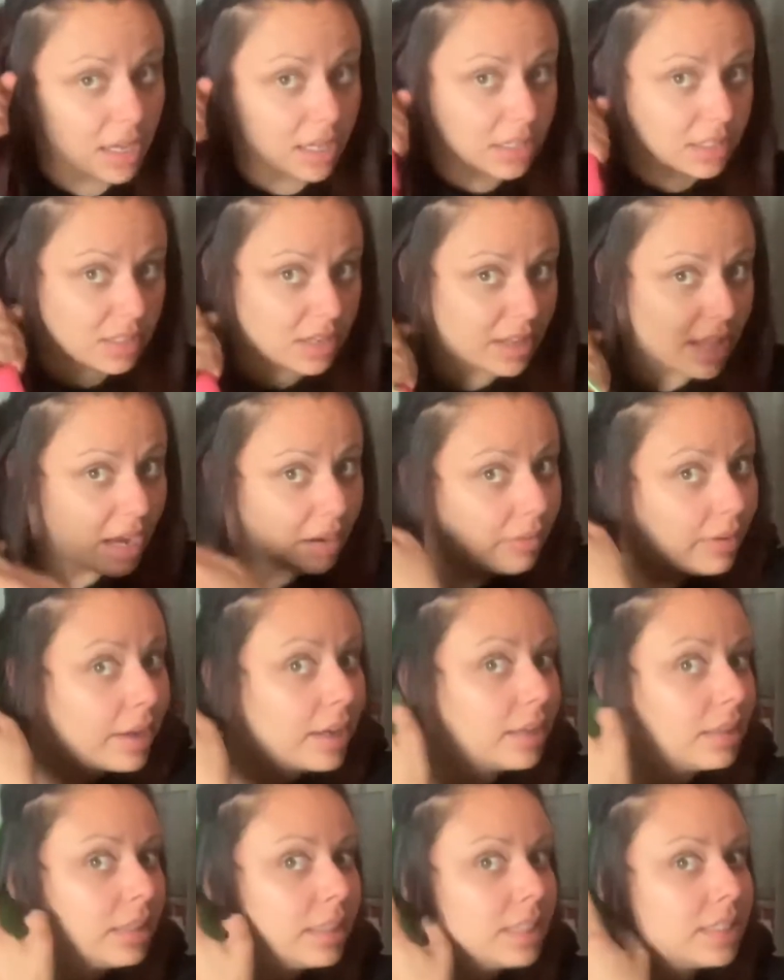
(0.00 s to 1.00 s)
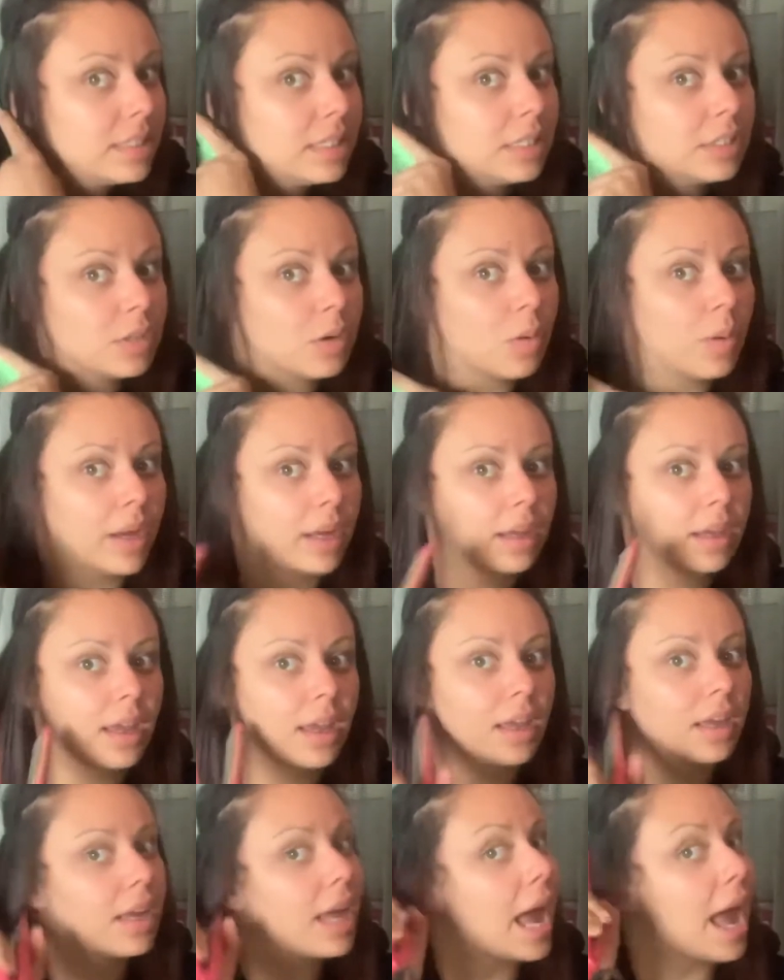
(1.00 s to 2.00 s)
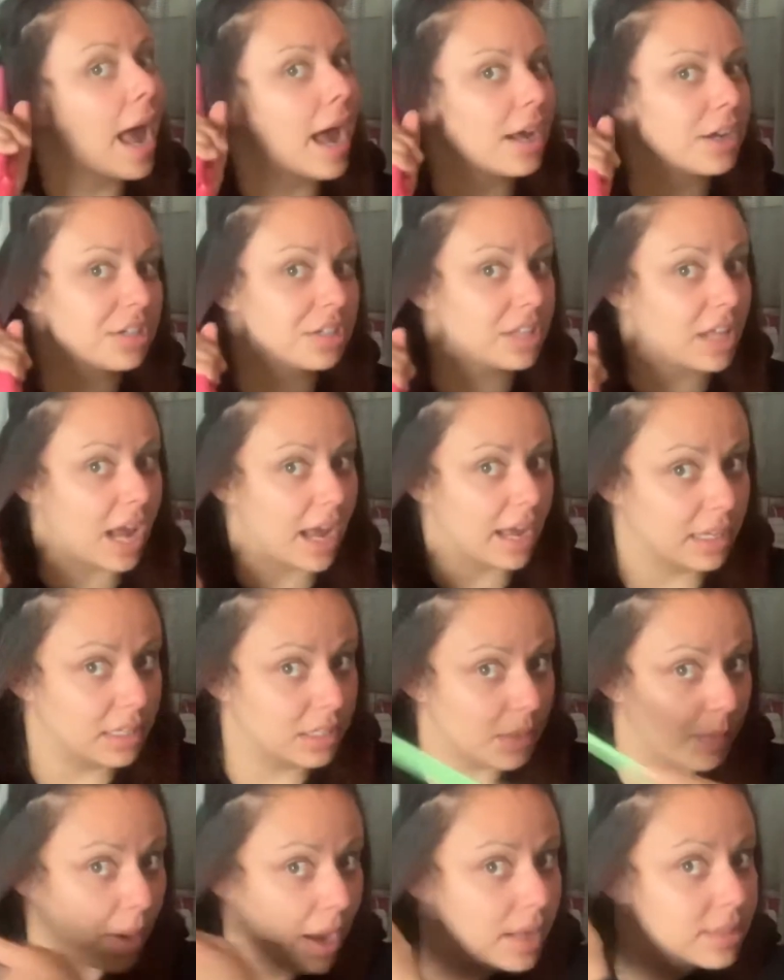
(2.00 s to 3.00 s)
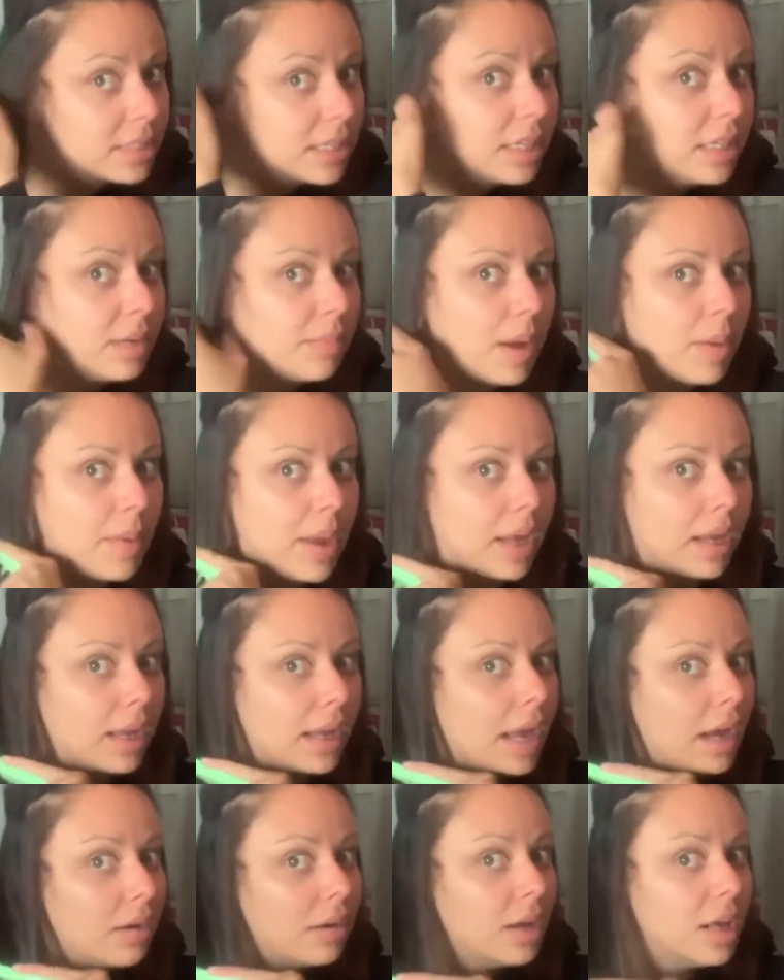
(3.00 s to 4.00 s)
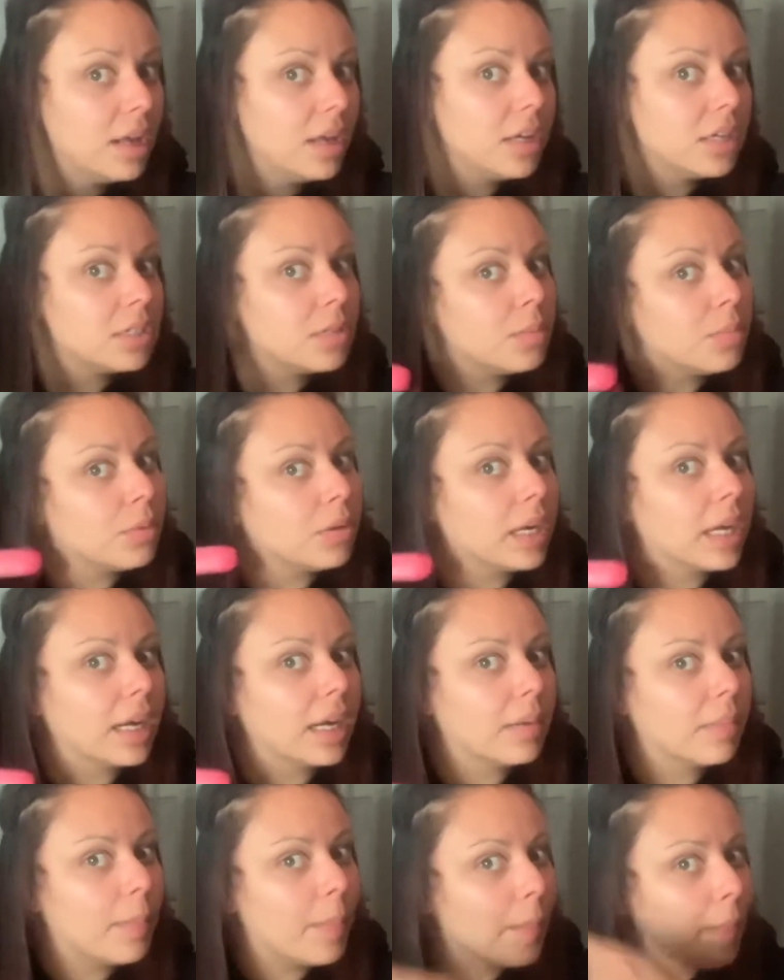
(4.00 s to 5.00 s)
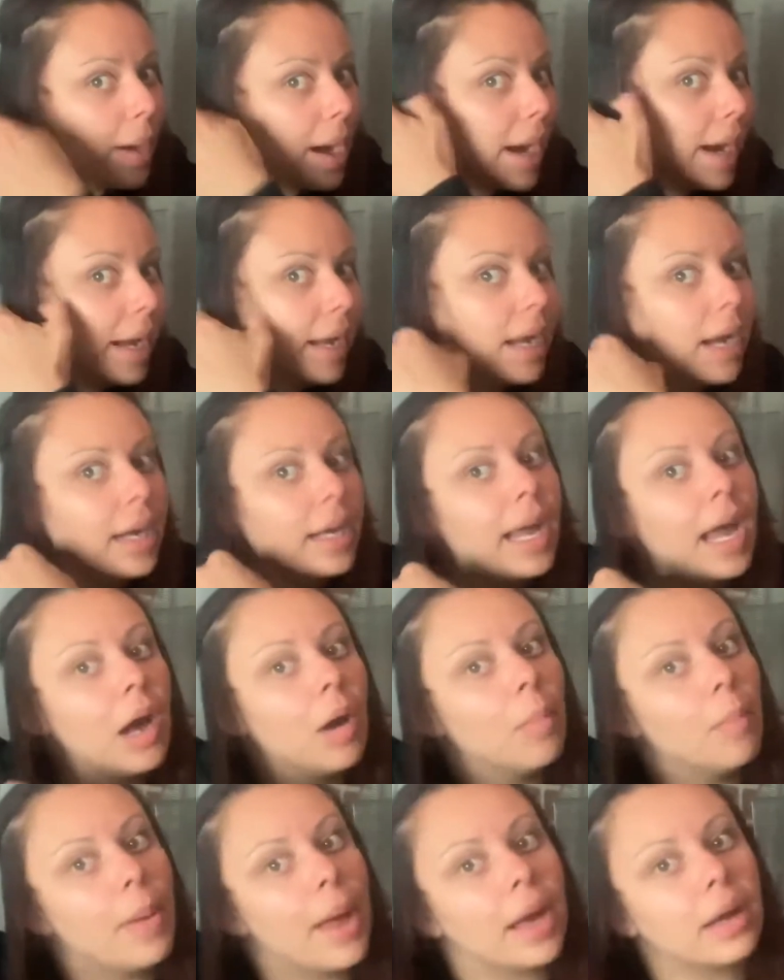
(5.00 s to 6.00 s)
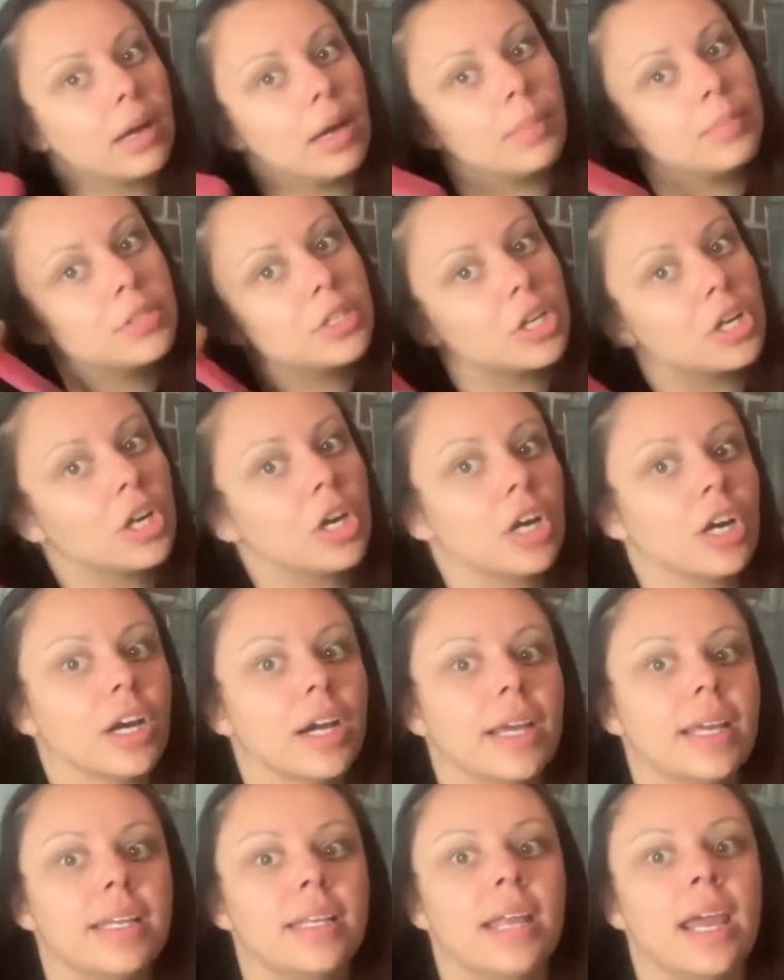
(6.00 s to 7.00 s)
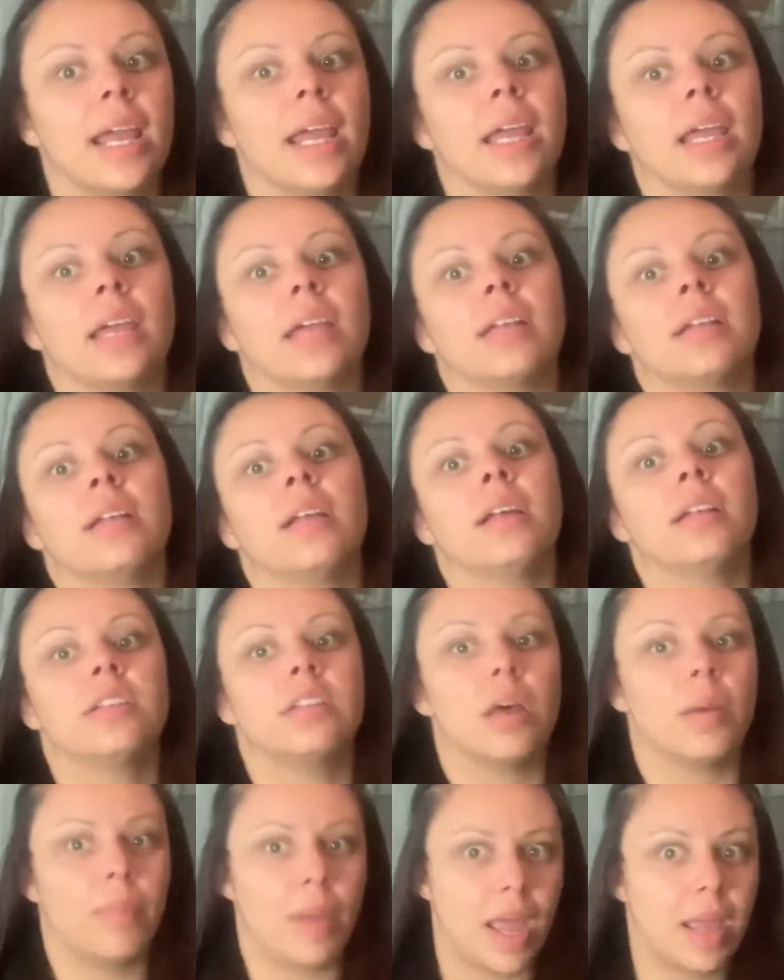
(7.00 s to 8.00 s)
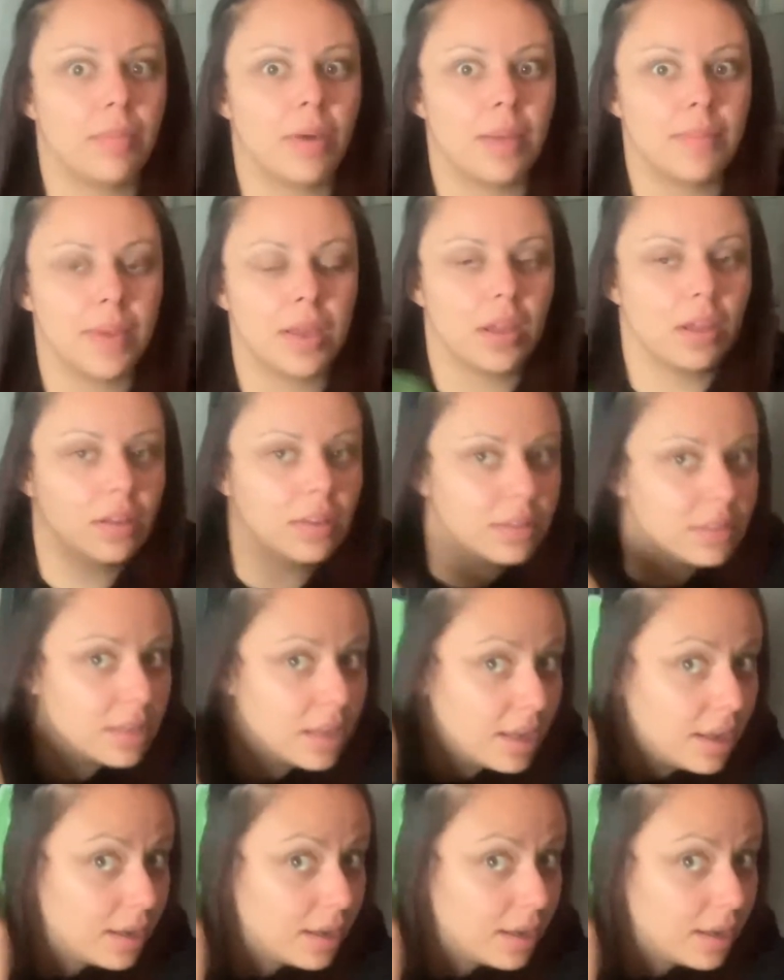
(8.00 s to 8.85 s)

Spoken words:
So that way at least it's quick cash that deposit into my bank account to bring my account back up to current and to pay my bills.